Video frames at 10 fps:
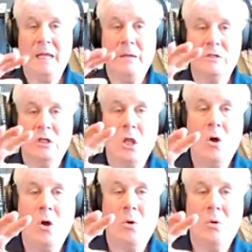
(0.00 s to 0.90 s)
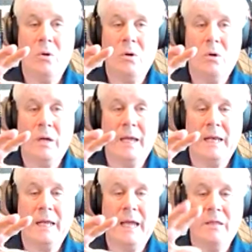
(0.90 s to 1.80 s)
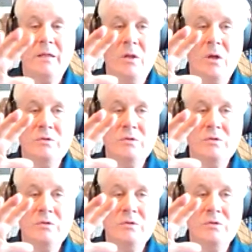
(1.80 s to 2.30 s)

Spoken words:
nose up really high, and he actually hit